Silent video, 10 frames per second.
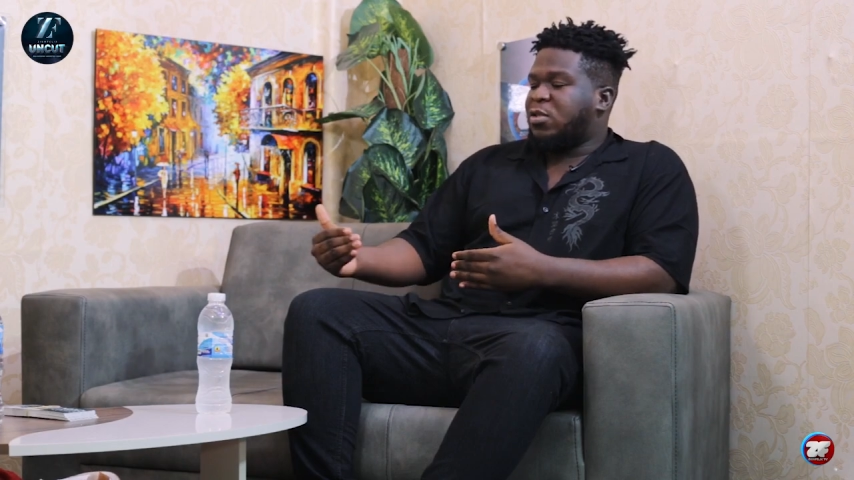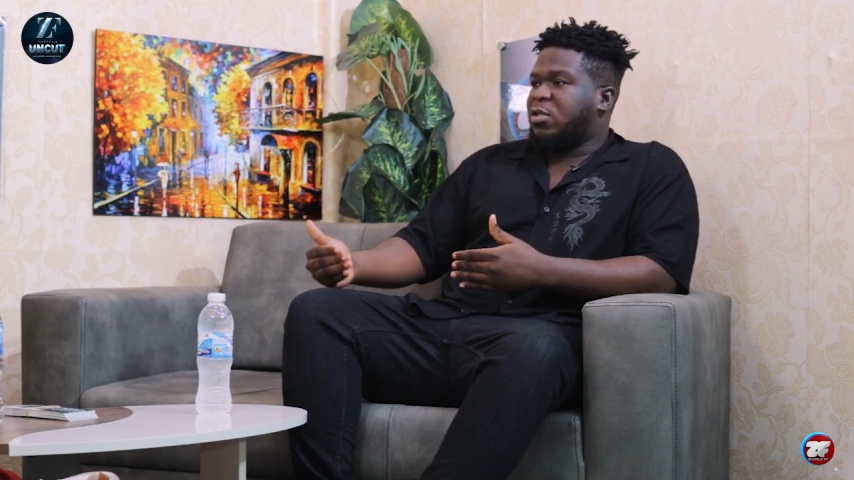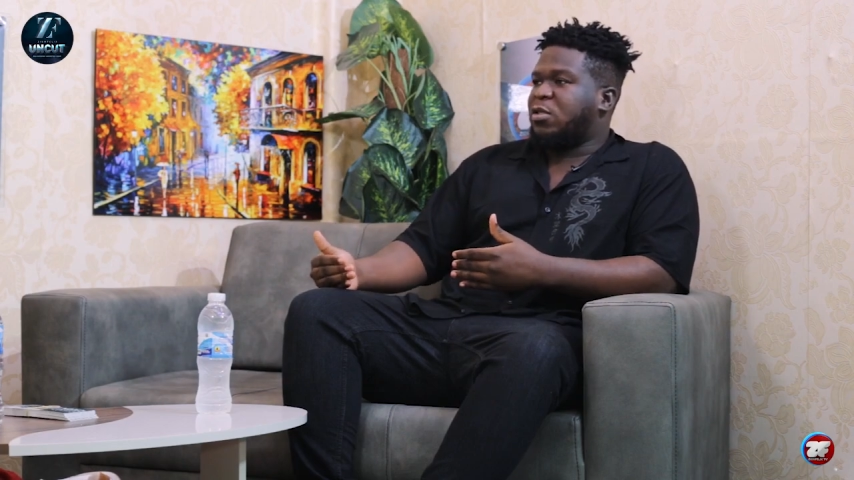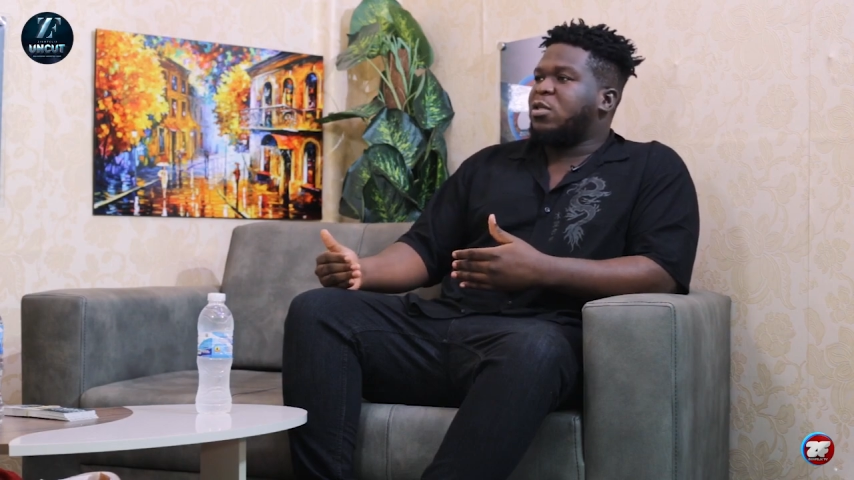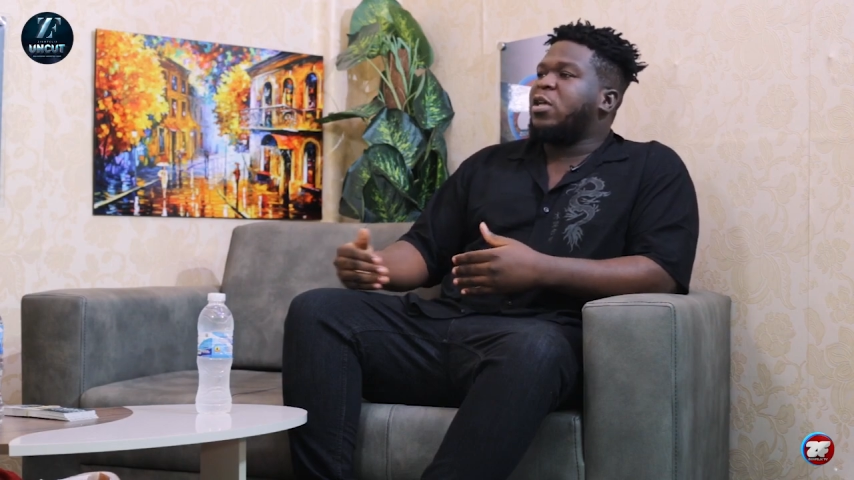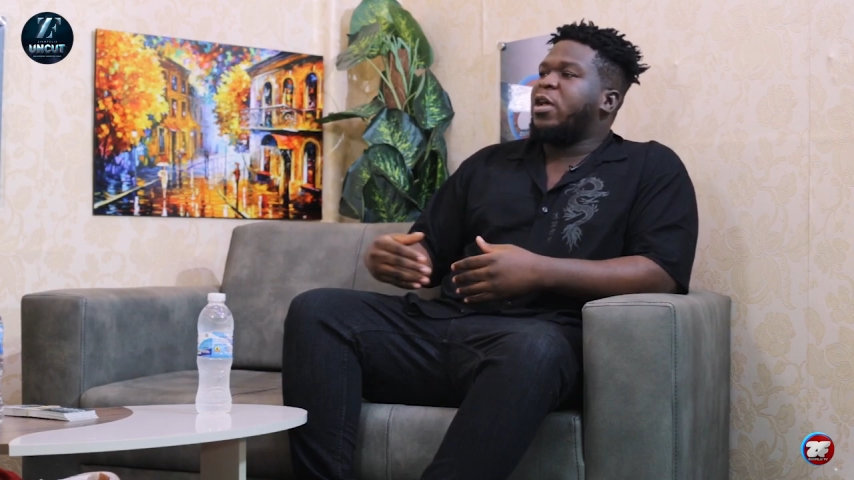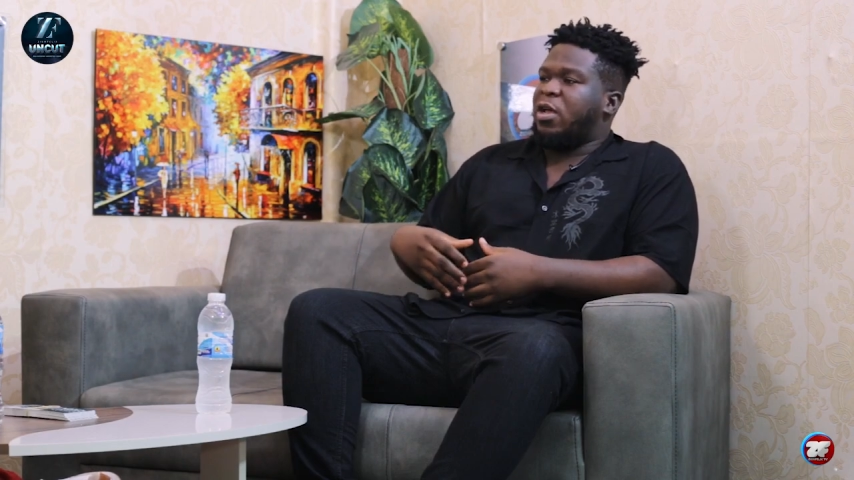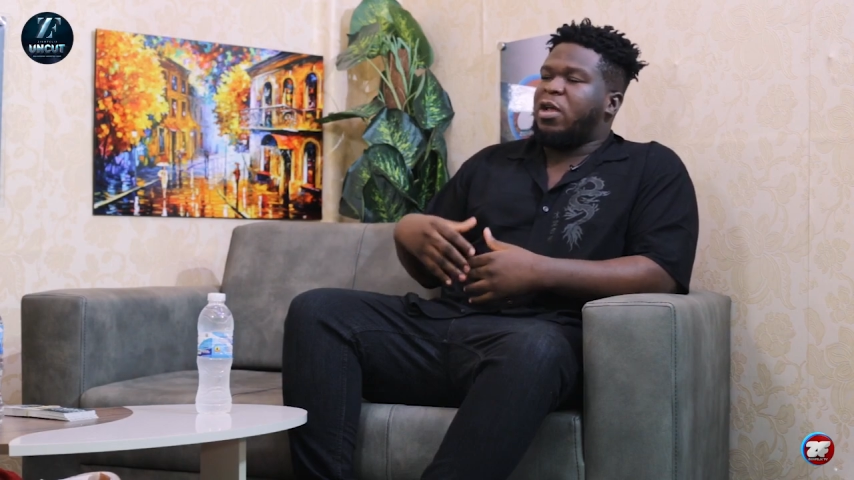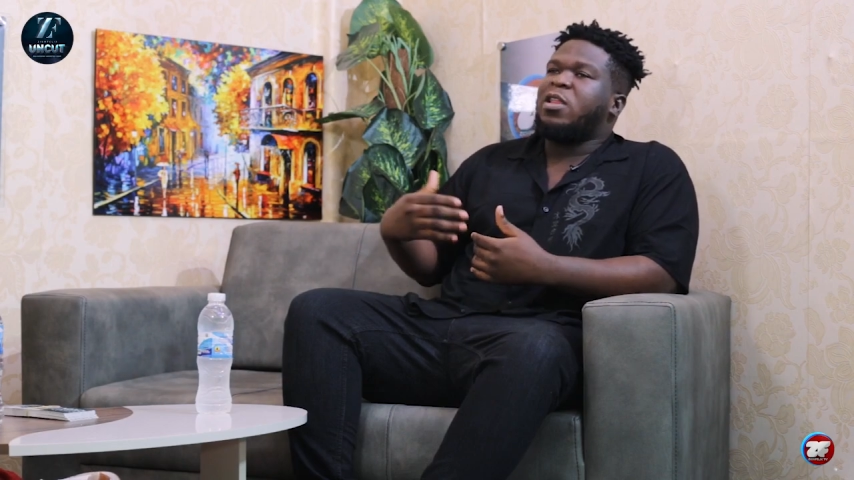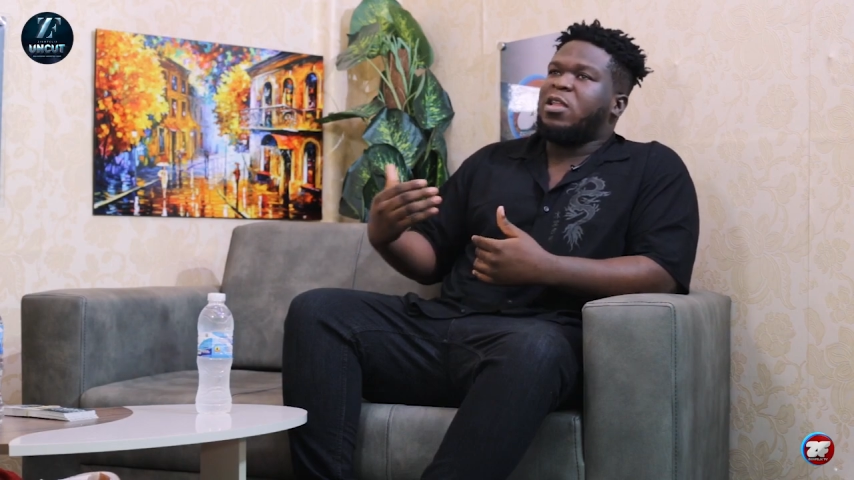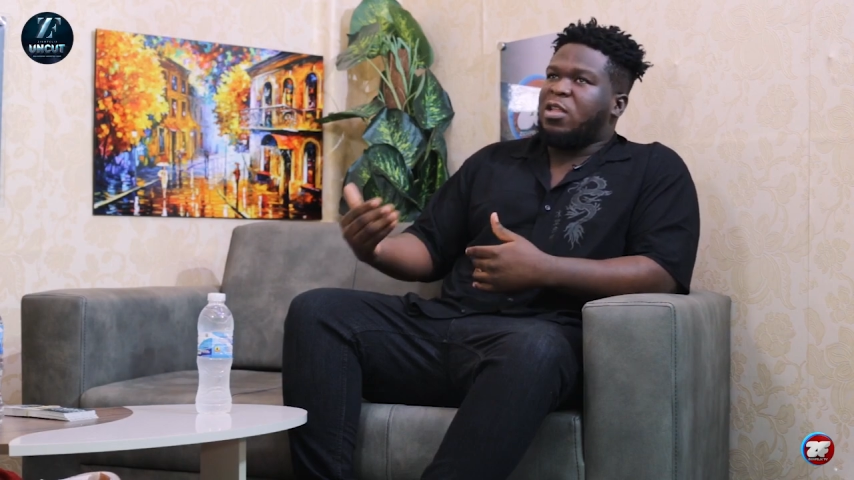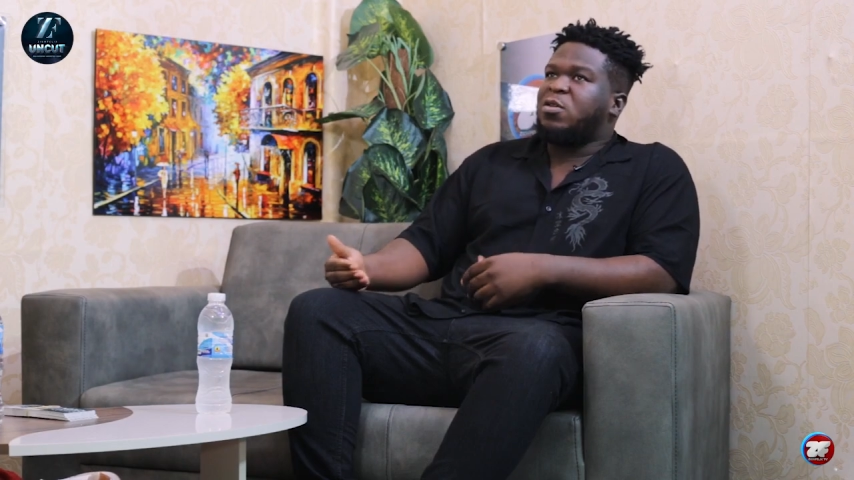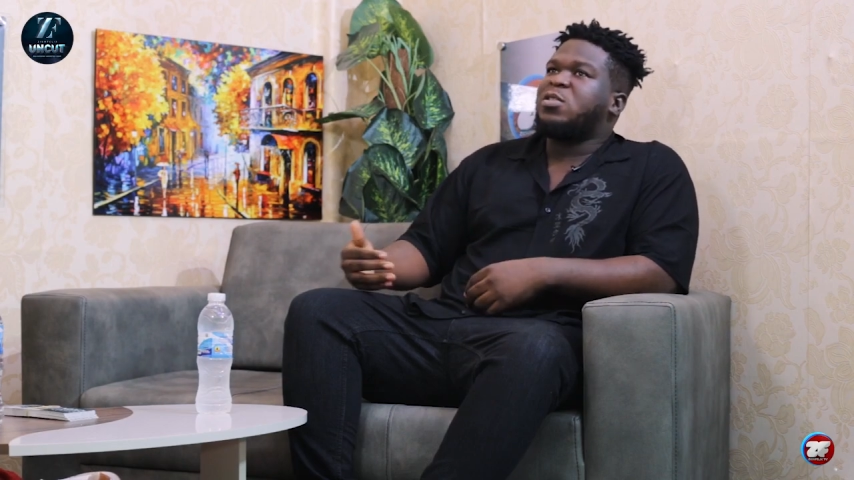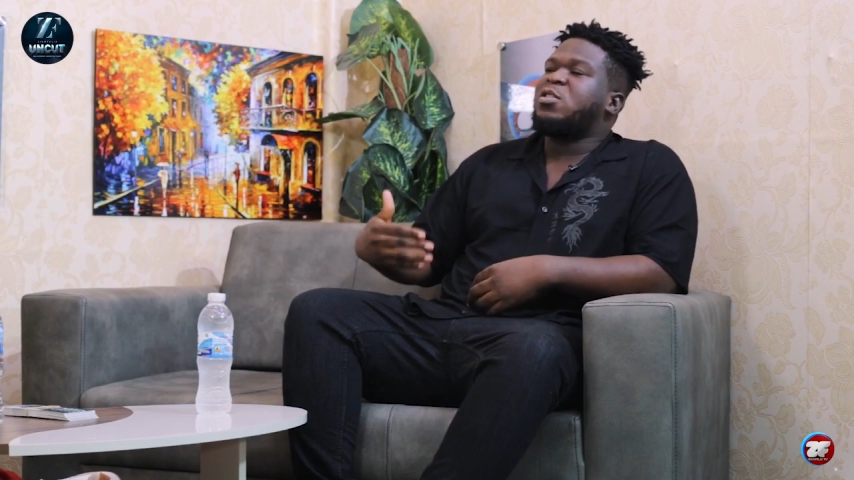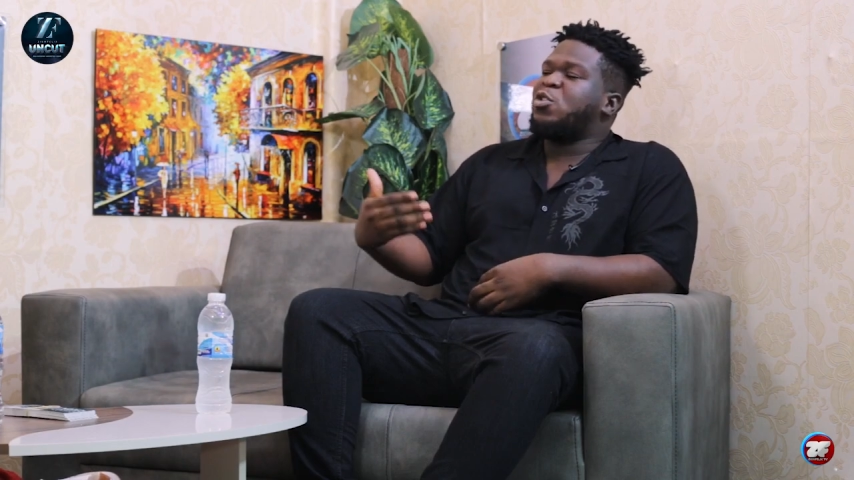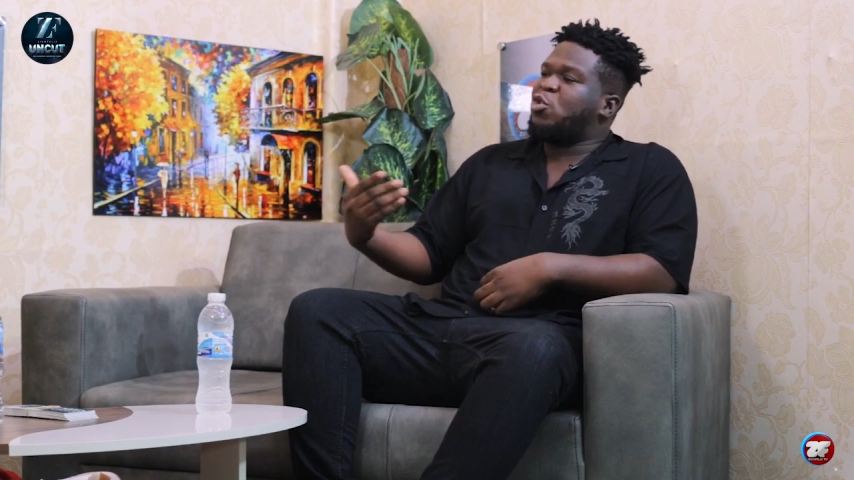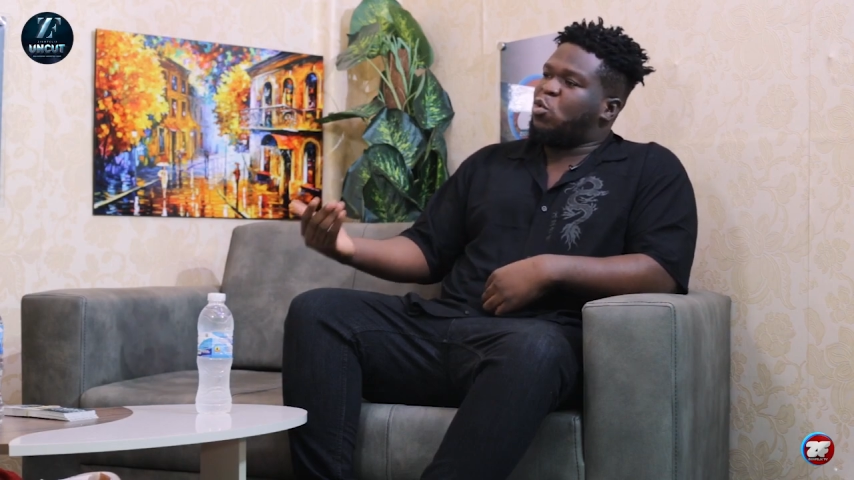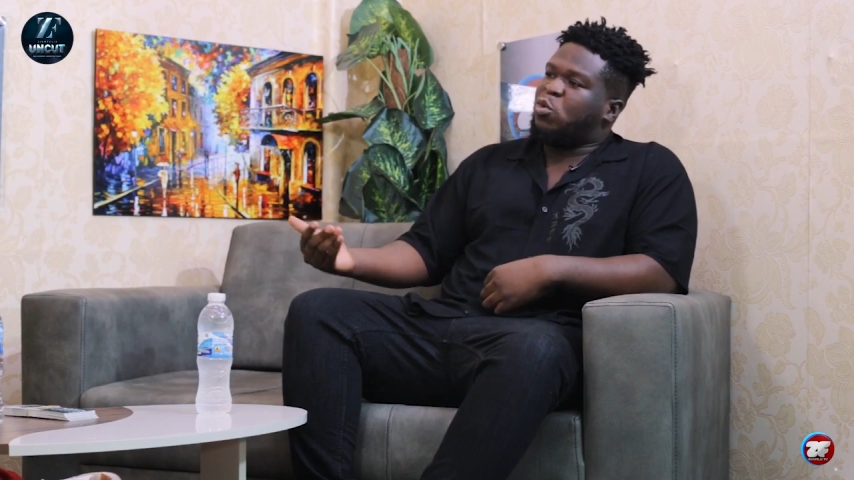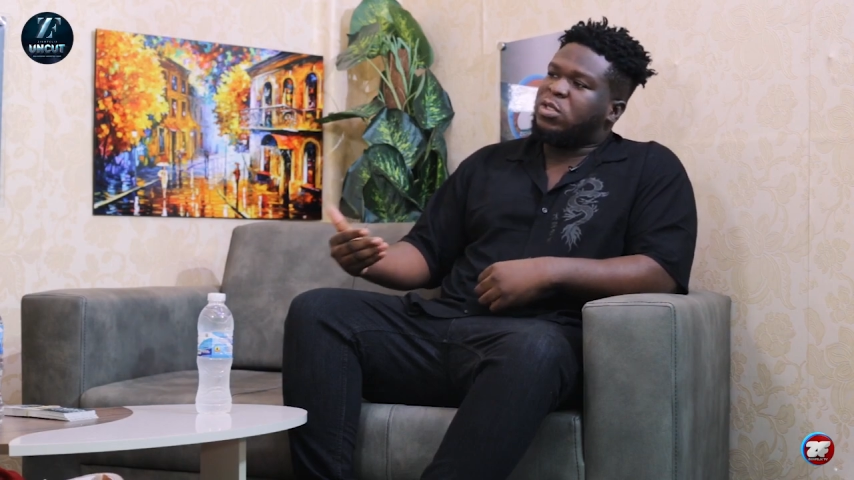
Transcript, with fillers: Yeah, and announcing shows